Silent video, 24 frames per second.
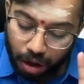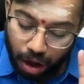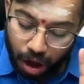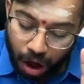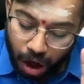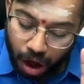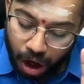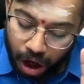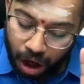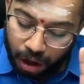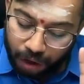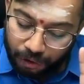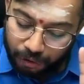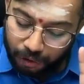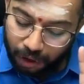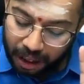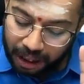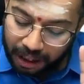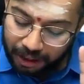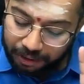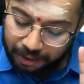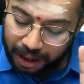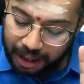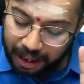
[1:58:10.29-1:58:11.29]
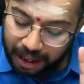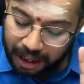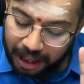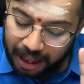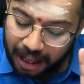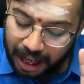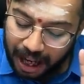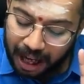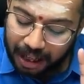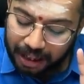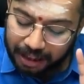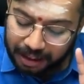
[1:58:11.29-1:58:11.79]
on 120
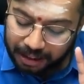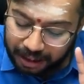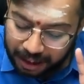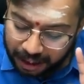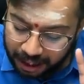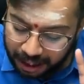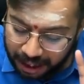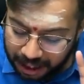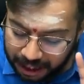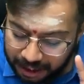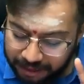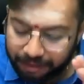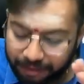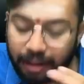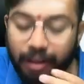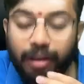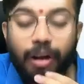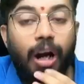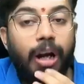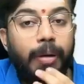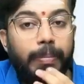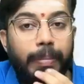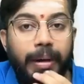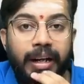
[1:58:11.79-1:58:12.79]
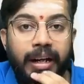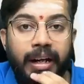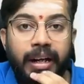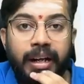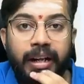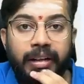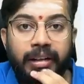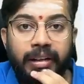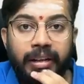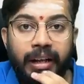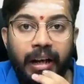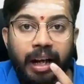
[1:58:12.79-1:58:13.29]
lakhs, TDS will not be
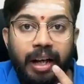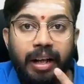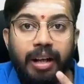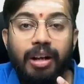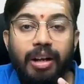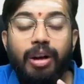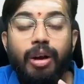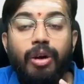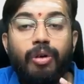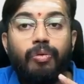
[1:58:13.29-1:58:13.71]
deducted.